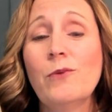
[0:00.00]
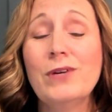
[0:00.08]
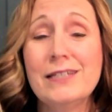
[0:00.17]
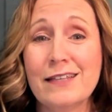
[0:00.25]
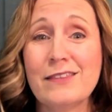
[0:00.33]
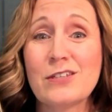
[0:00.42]
We
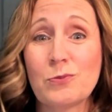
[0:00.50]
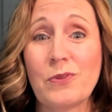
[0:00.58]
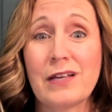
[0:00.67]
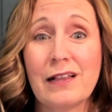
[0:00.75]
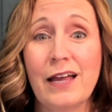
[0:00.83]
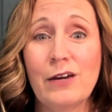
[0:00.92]
did this with a
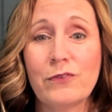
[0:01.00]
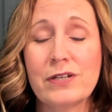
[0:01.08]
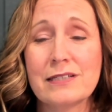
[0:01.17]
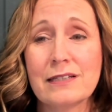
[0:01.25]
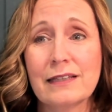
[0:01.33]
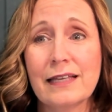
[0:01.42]
client
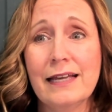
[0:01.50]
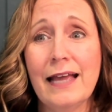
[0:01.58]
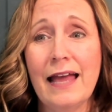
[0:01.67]
recently